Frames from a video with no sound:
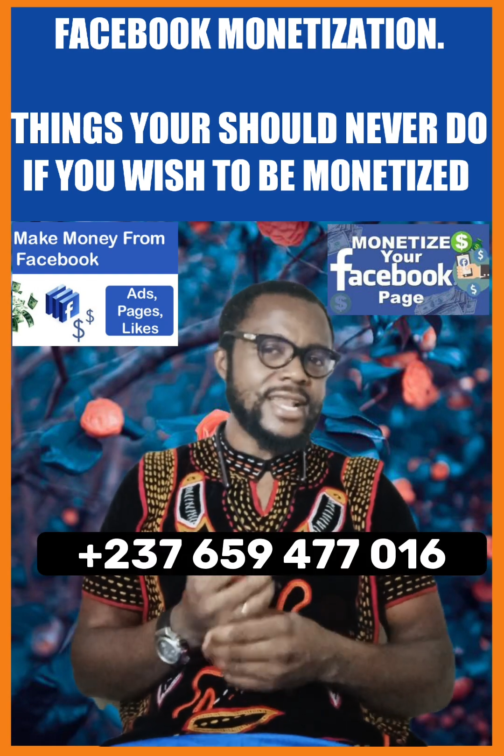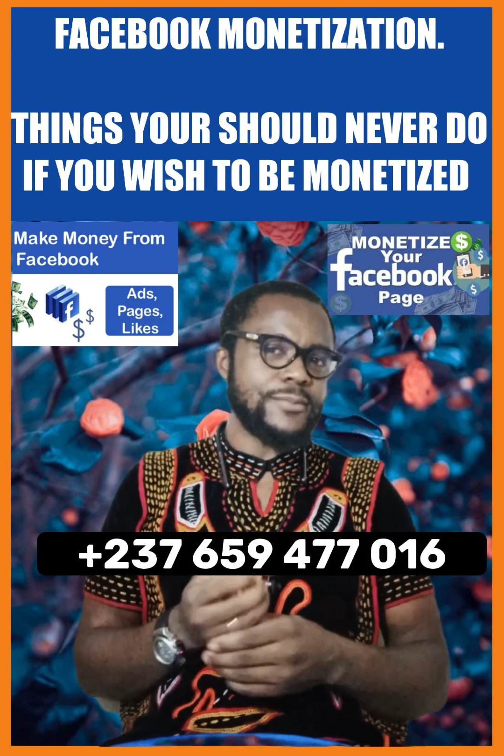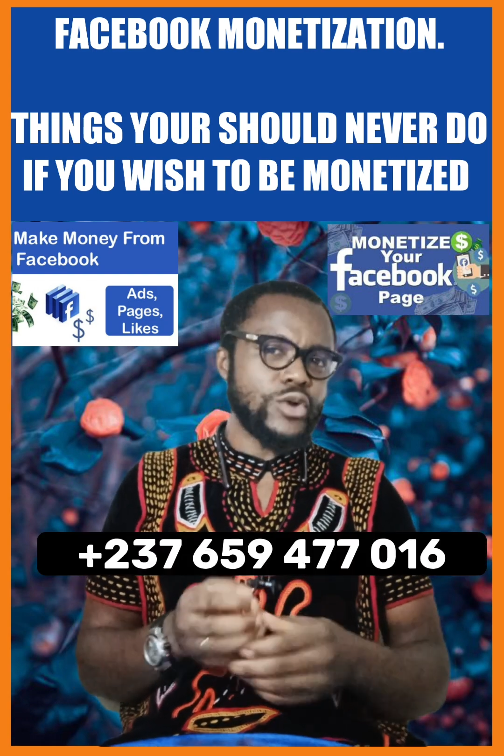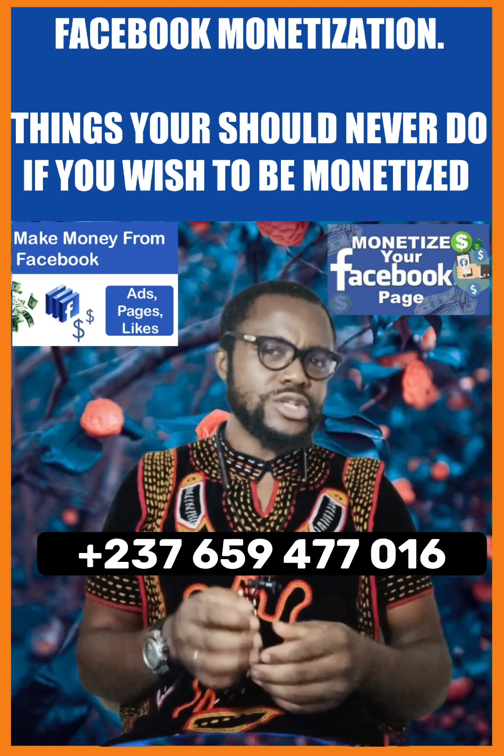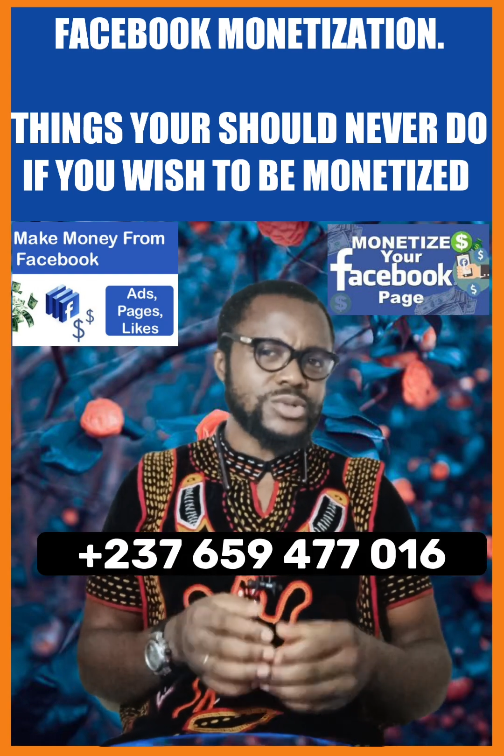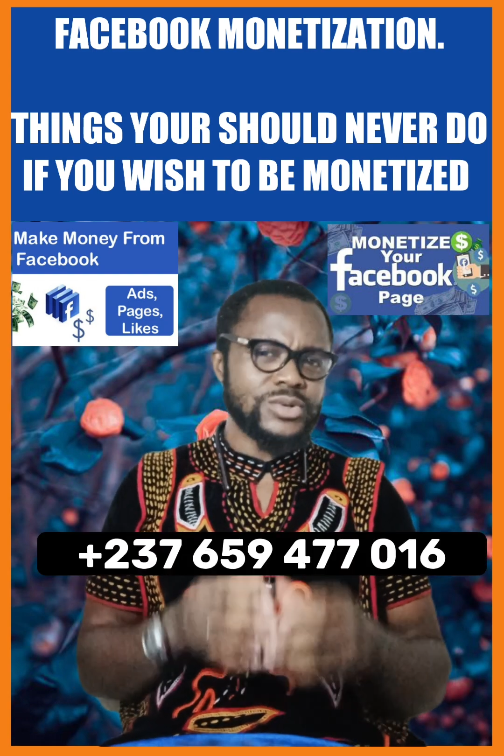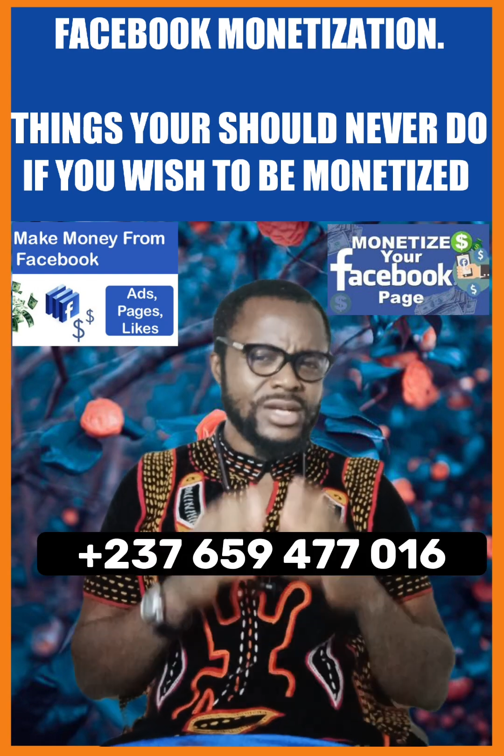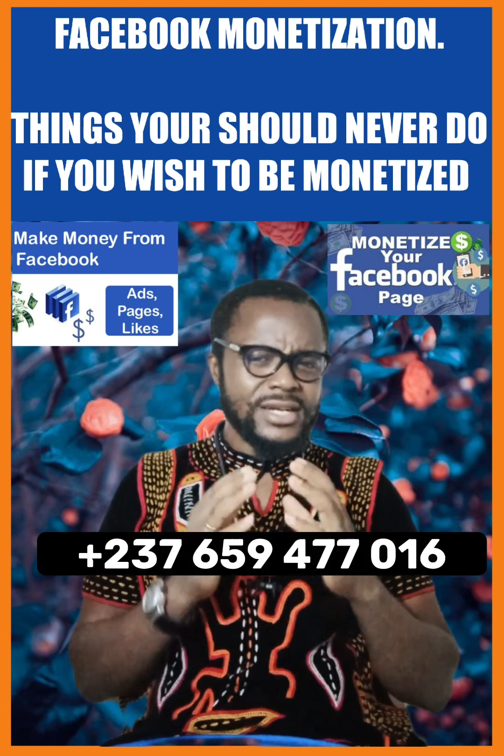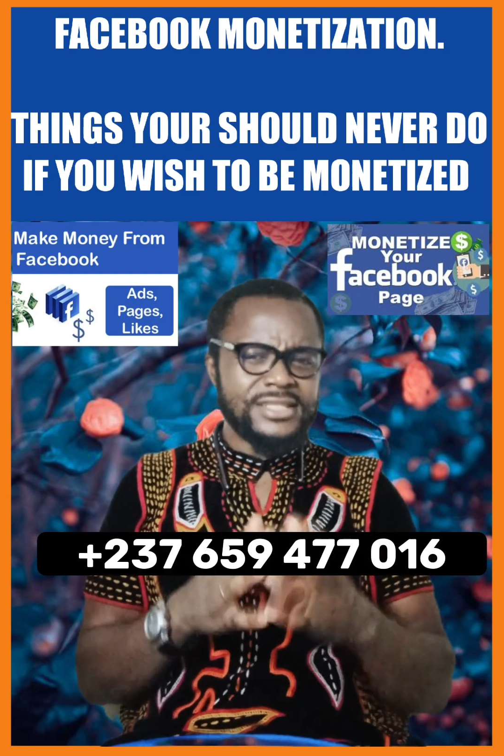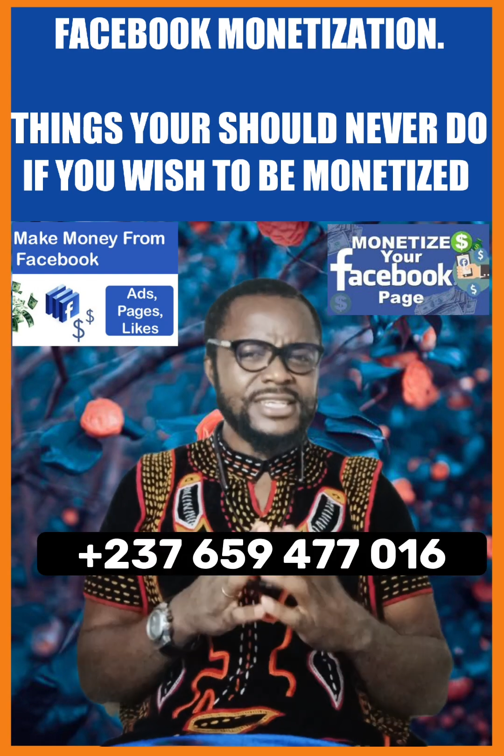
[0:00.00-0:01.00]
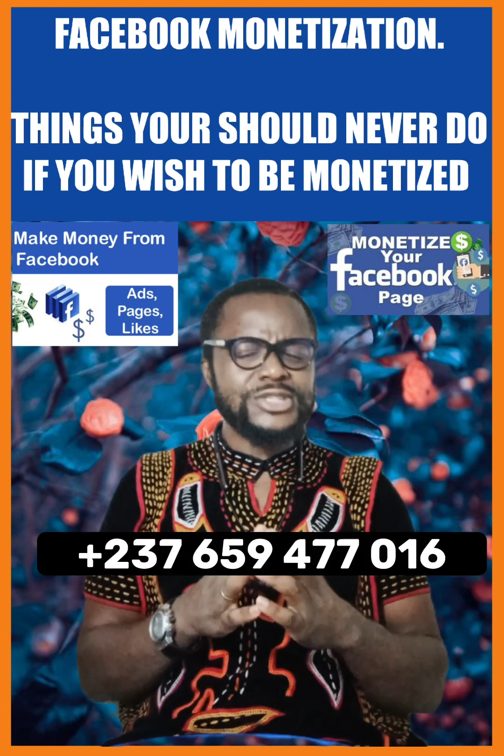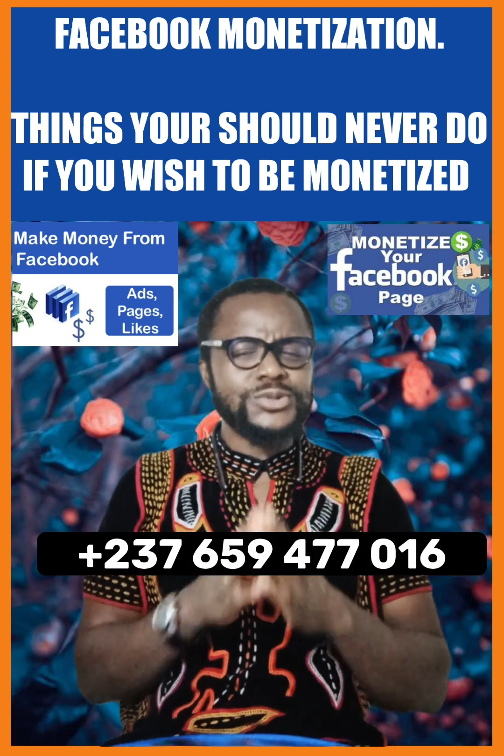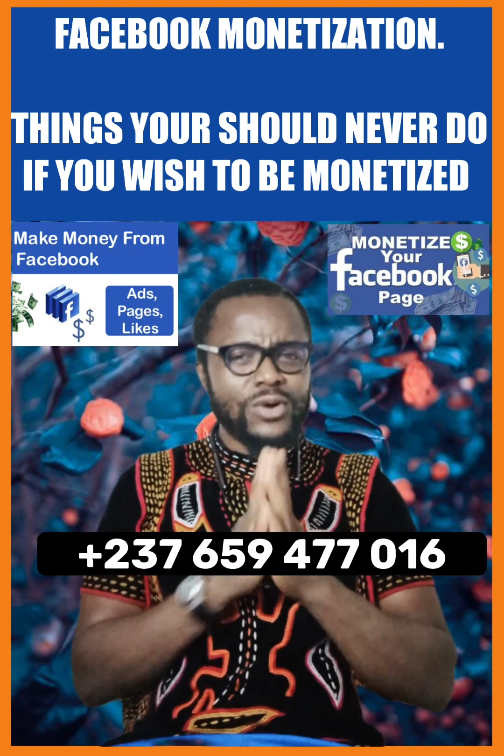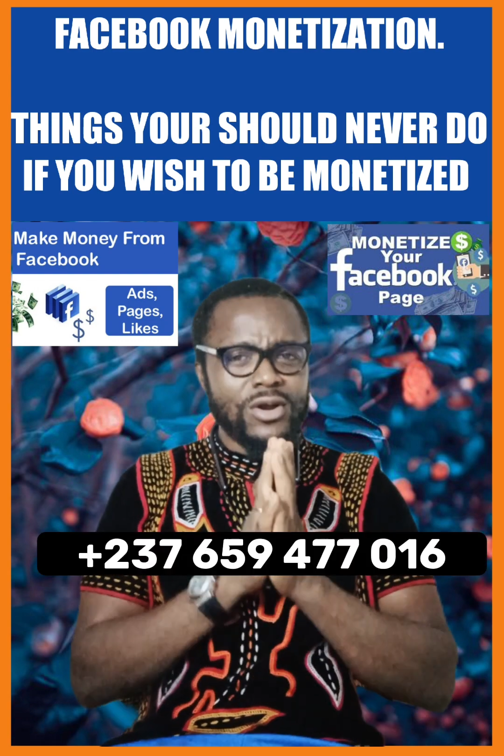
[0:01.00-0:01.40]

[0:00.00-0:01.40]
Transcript: And I'm going to teach you